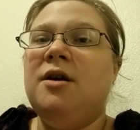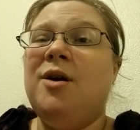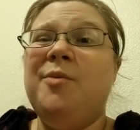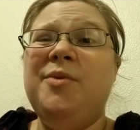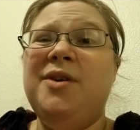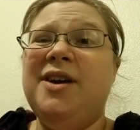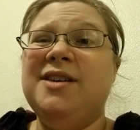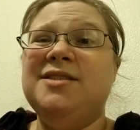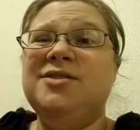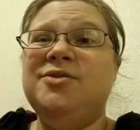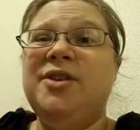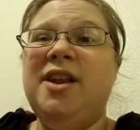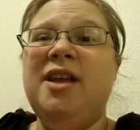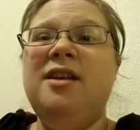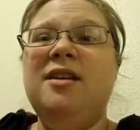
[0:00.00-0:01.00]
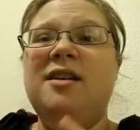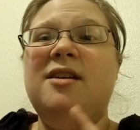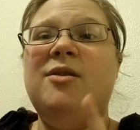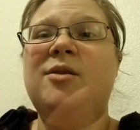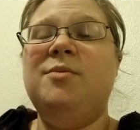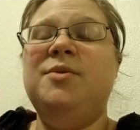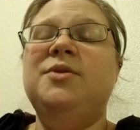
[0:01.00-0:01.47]
hope you guys enjoyed it.
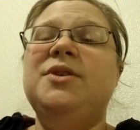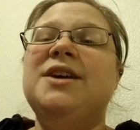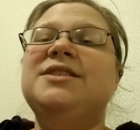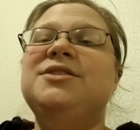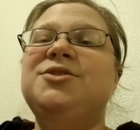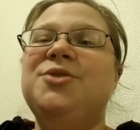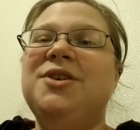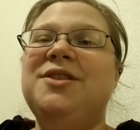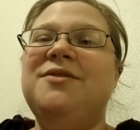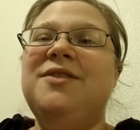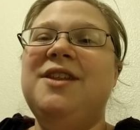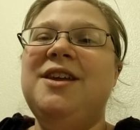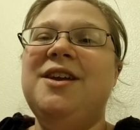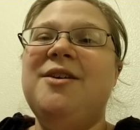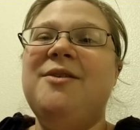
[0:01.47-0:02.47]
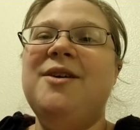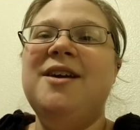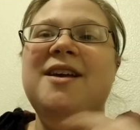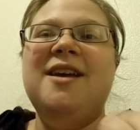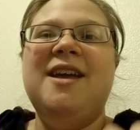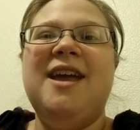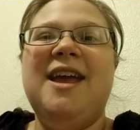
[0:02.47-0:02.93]
I hope you guys enjoyed the video
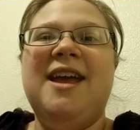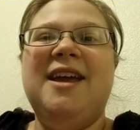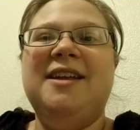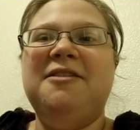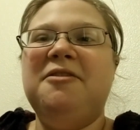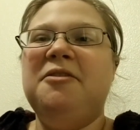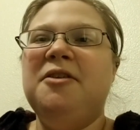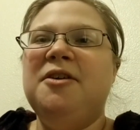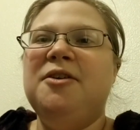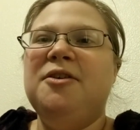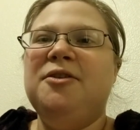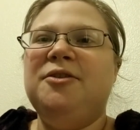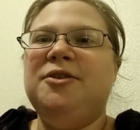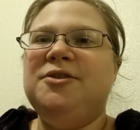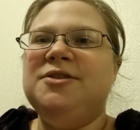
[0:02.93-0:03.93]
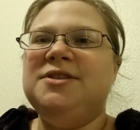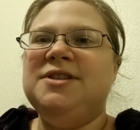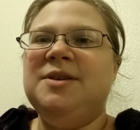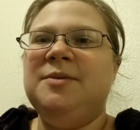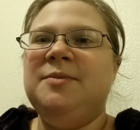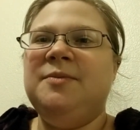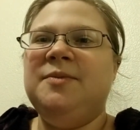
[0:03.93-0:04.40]
and learned
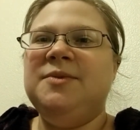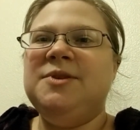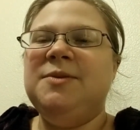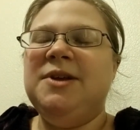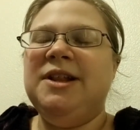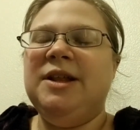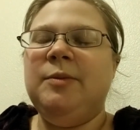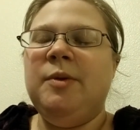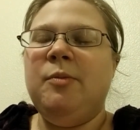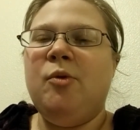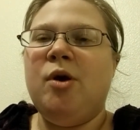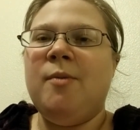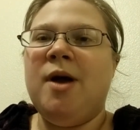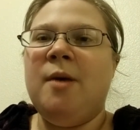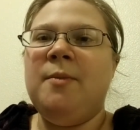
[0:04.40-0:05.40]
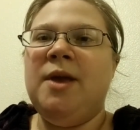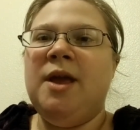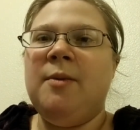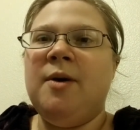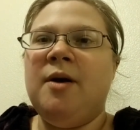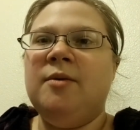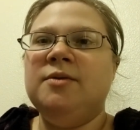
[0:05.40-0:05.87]
something a little bit more about me,
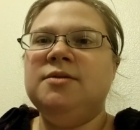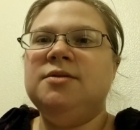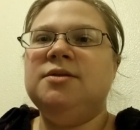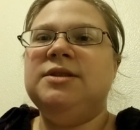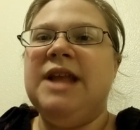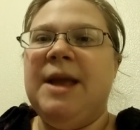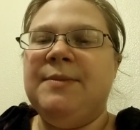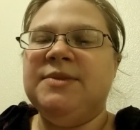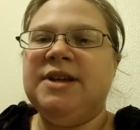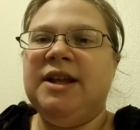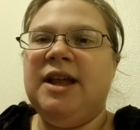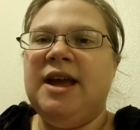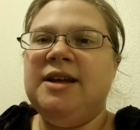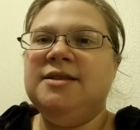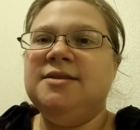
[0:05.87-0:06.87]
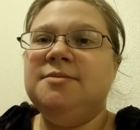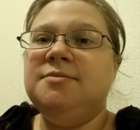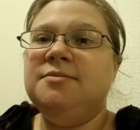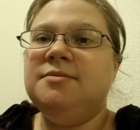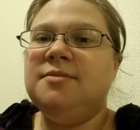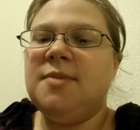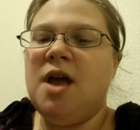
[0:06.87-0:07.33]
about names I liked.
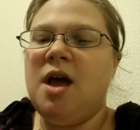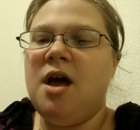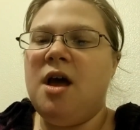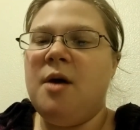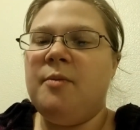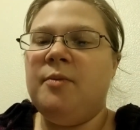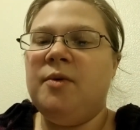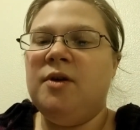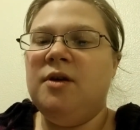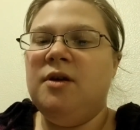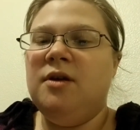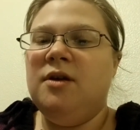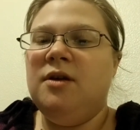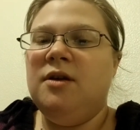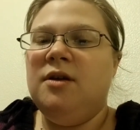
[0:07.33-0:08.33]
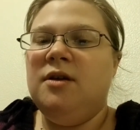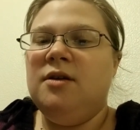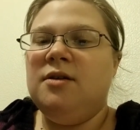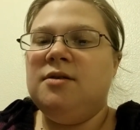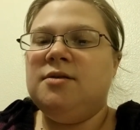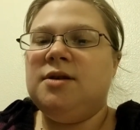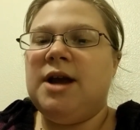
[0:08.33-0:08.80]
I
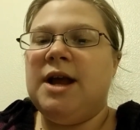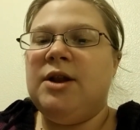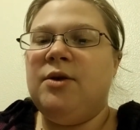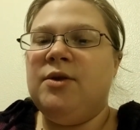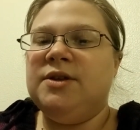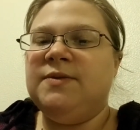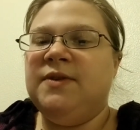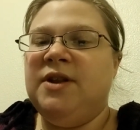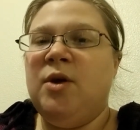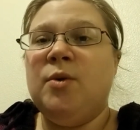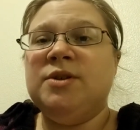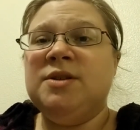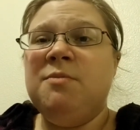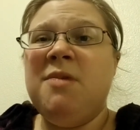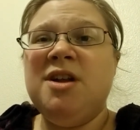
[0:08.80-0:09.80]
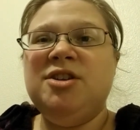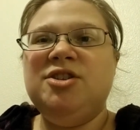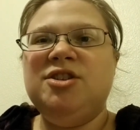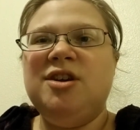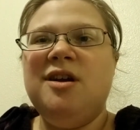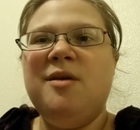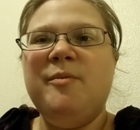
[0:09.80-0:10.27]
know this video wasn't
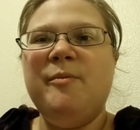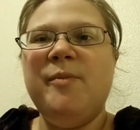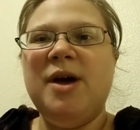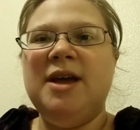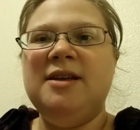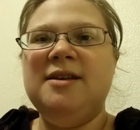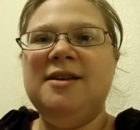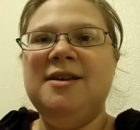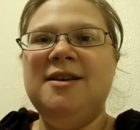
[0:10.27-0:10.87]
much, but